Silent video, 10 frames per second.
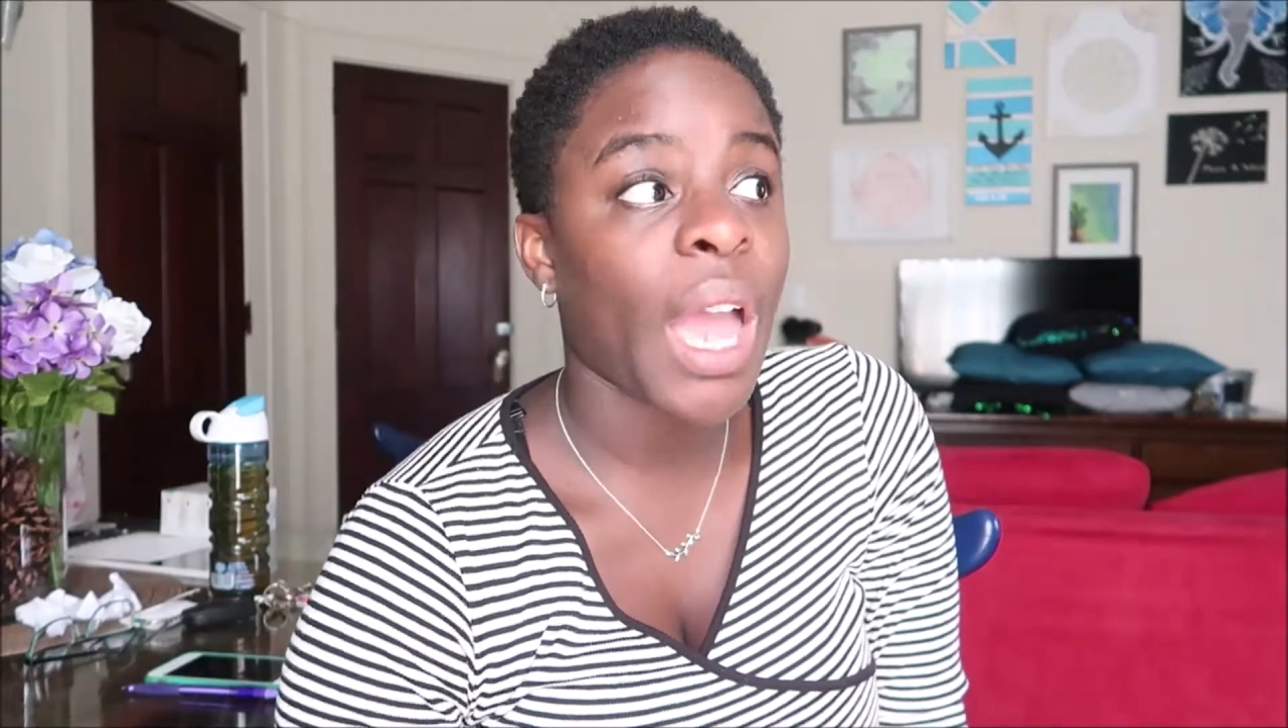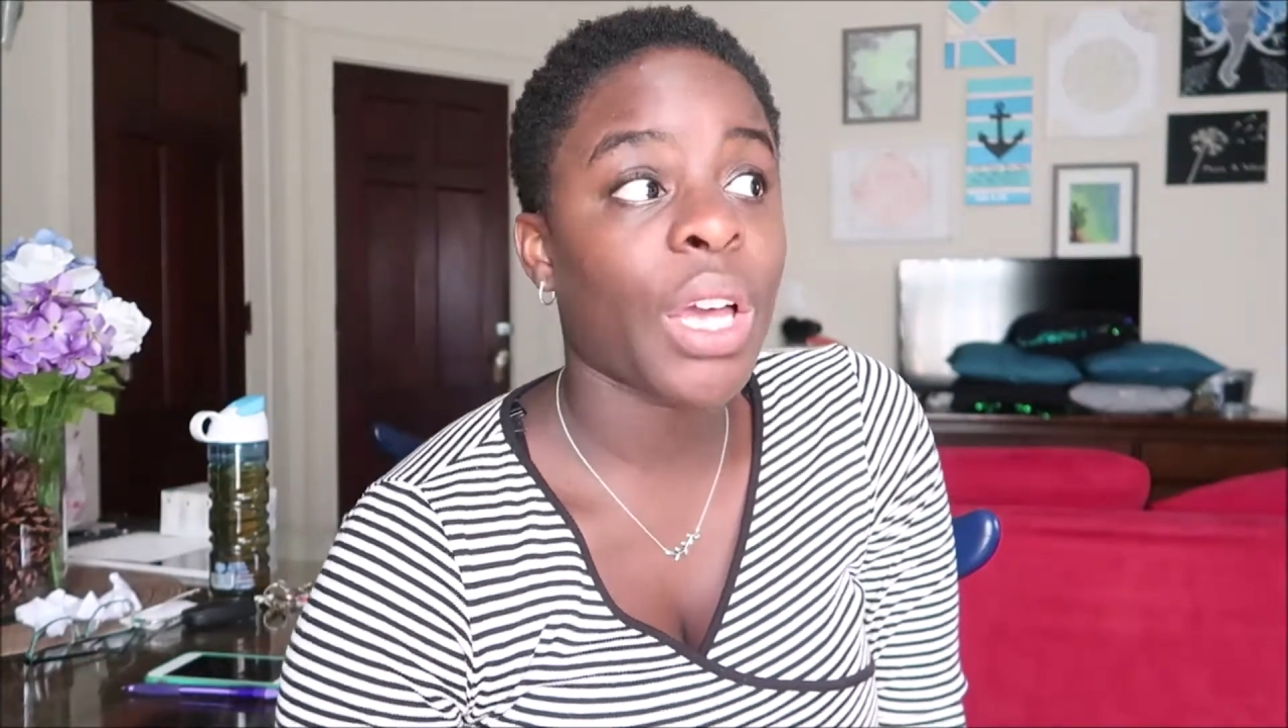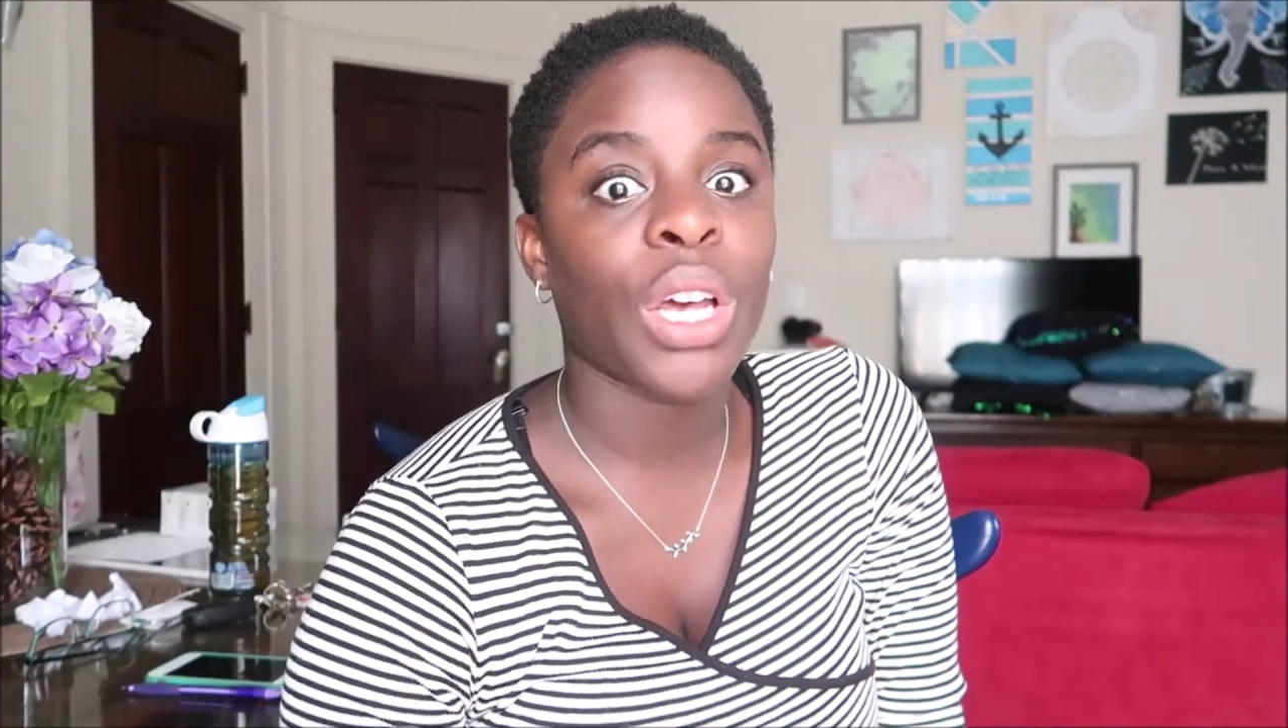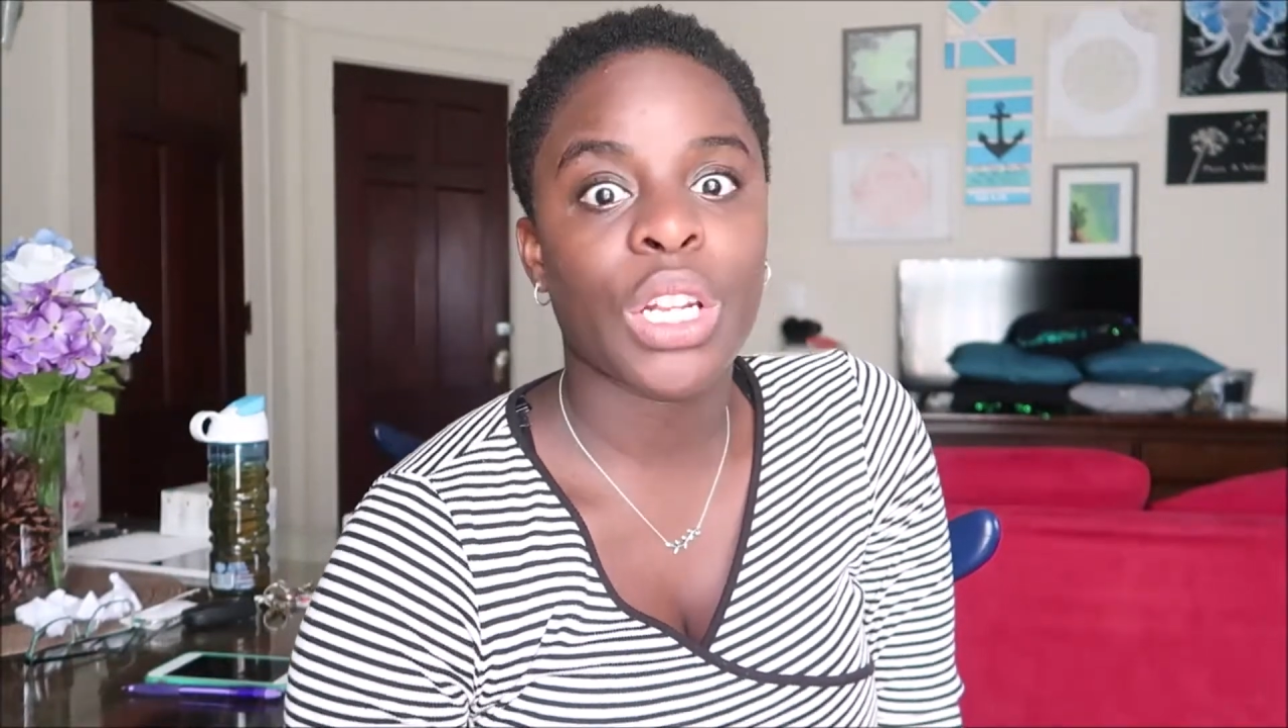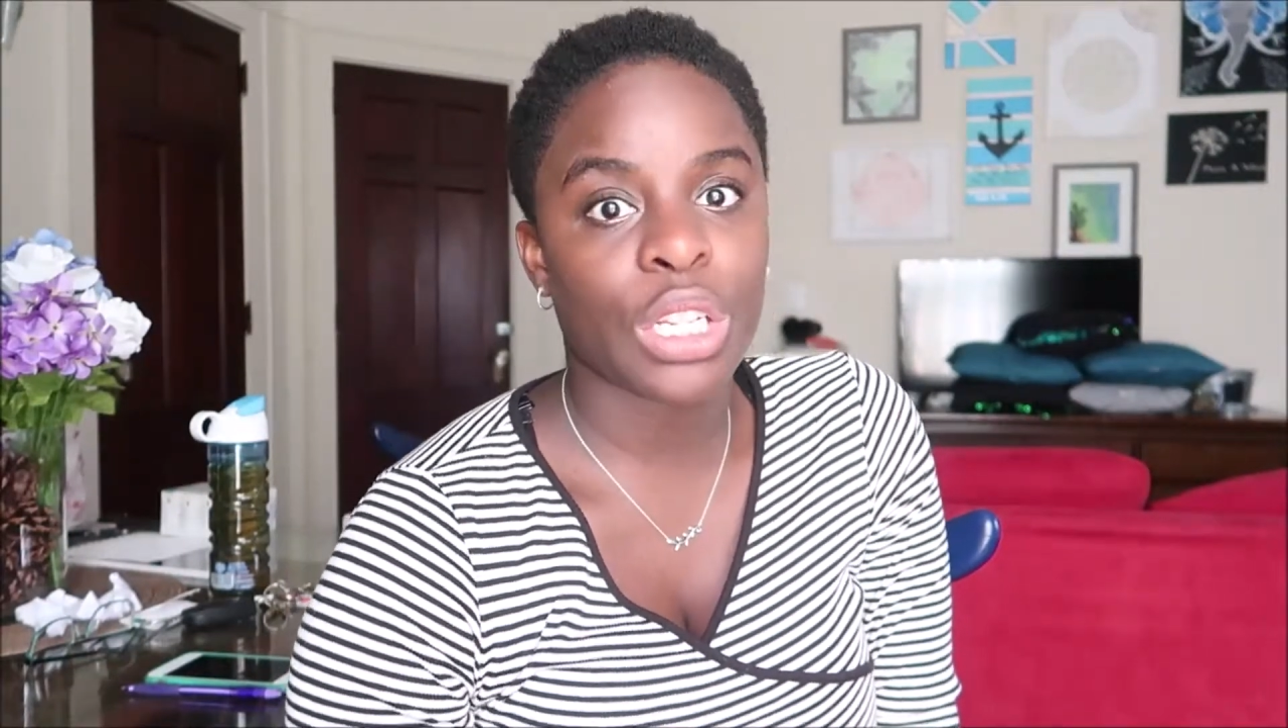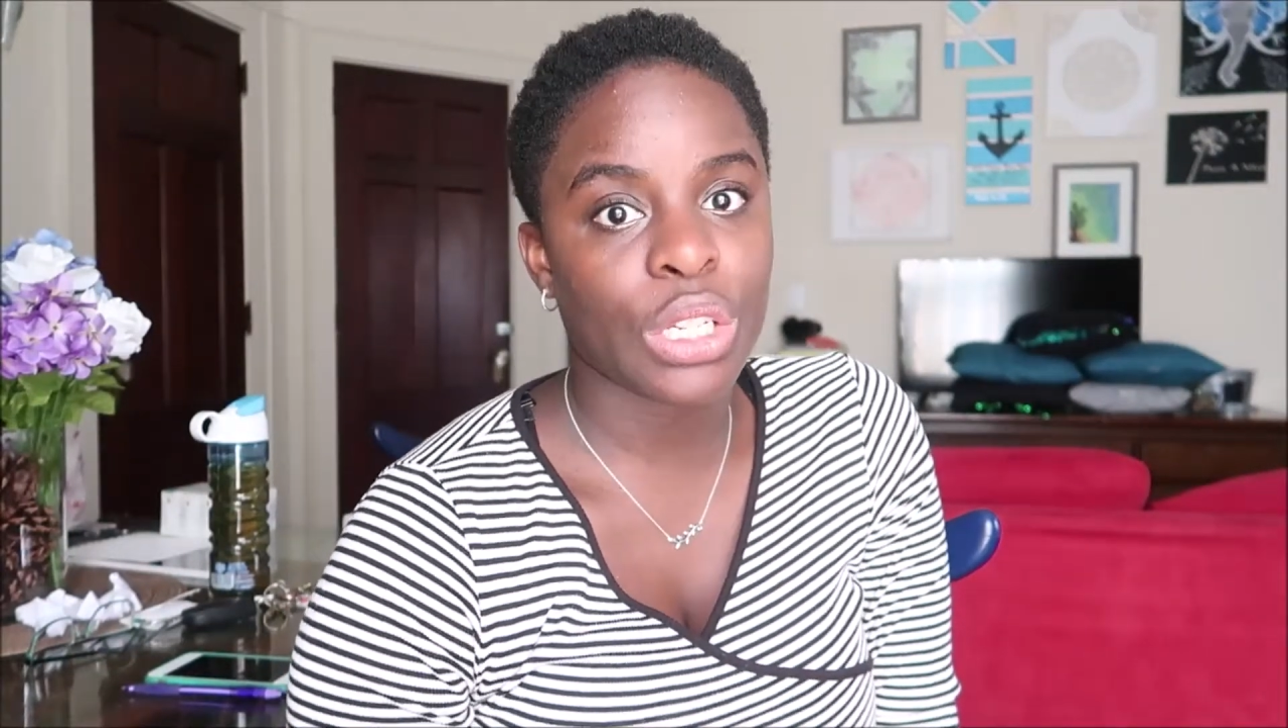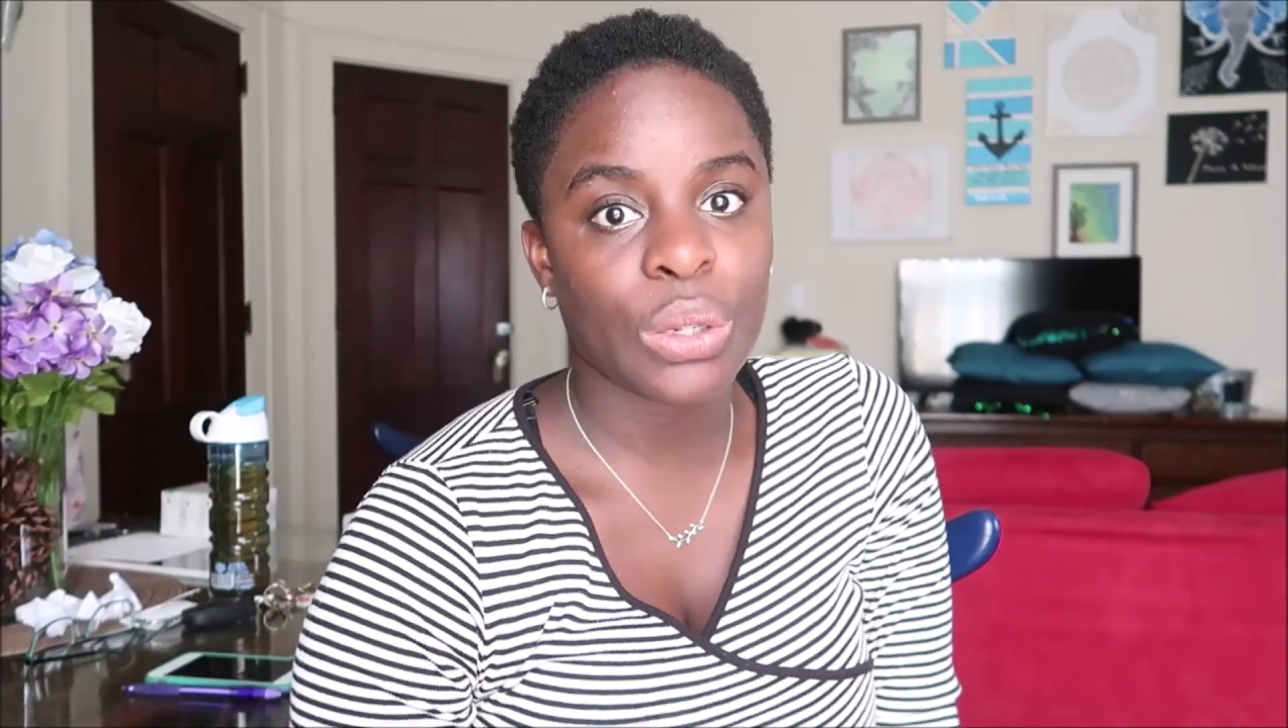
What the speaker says: I couldn't